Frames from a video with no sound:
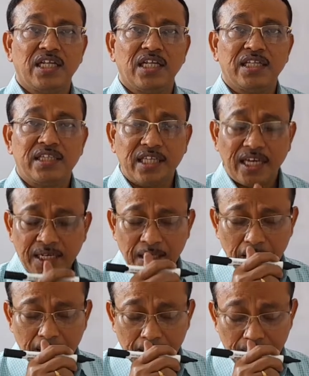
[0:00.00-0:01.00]

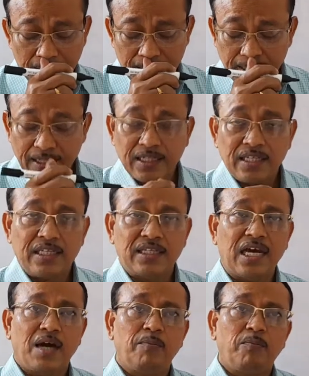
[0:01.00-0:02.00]
then
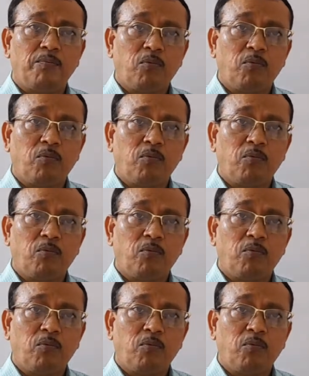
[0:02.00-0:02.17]
the